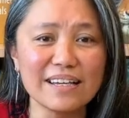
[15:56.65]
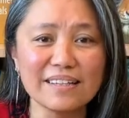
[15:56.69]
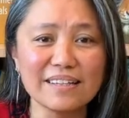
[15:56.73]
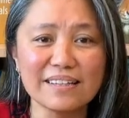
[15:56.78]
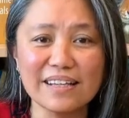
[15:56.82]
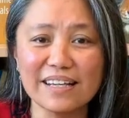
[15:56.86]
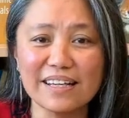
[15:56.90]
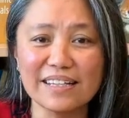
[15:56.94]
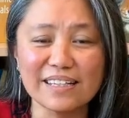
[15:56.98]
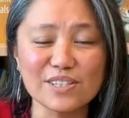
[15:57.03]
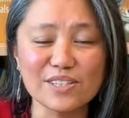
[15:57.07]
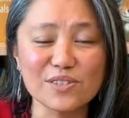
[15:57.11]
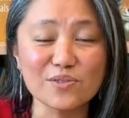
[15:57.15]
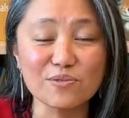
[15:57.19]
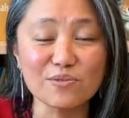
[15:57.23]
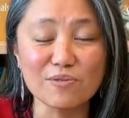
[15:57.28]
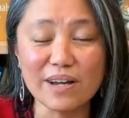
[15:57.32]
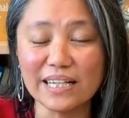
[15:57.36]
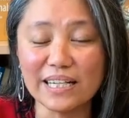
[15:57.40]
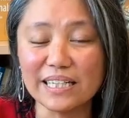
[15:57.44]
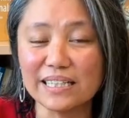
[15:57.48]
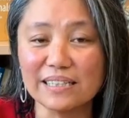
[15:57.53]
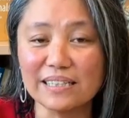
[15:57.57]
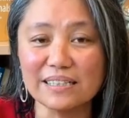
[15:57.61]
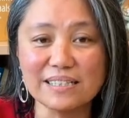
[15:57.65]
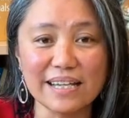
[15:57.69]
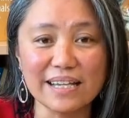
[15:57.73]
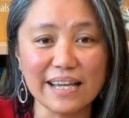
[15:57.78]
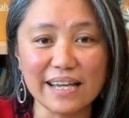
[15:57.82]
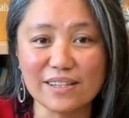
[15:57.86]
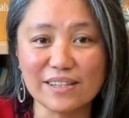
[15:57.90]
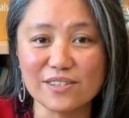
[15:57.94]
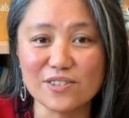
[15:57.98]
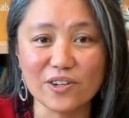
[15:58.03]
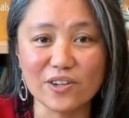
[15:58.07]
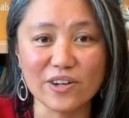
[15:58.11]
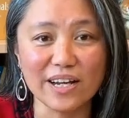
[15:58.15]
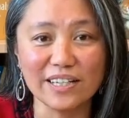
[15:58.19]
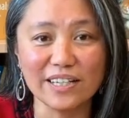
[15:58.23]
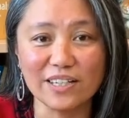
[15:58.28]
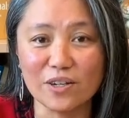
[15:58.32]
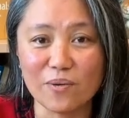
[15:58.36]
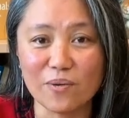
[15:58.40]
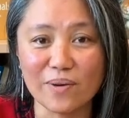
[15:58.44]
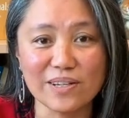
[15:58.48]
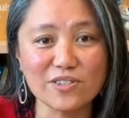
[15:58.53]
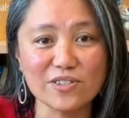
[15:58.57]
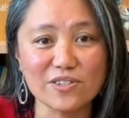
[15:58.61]
that is ready to answer any
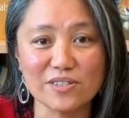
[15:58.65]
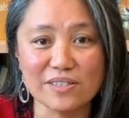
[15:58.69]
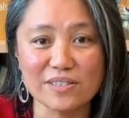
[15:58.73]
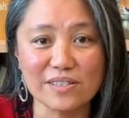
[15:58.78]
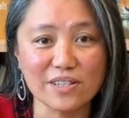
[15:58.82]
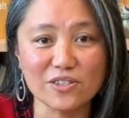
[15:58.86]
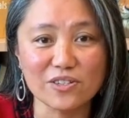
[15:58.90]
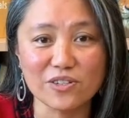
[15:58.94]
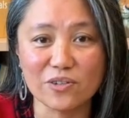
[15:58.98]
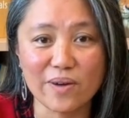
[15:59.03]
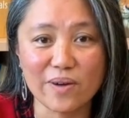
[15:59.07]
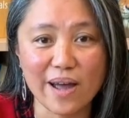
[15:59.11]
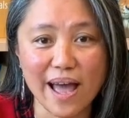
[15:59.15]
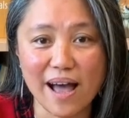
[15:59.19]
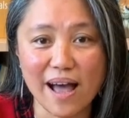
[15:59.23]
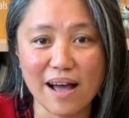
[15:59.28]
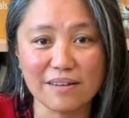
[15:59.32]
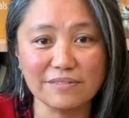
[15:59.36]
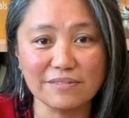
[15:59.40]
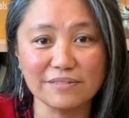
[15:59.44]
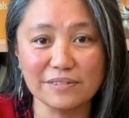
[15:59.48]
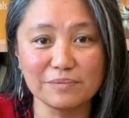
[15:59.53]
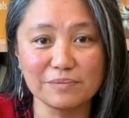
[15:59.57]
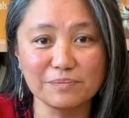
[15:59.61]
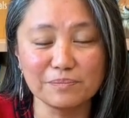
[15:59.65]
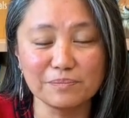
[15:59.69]
questions that you have.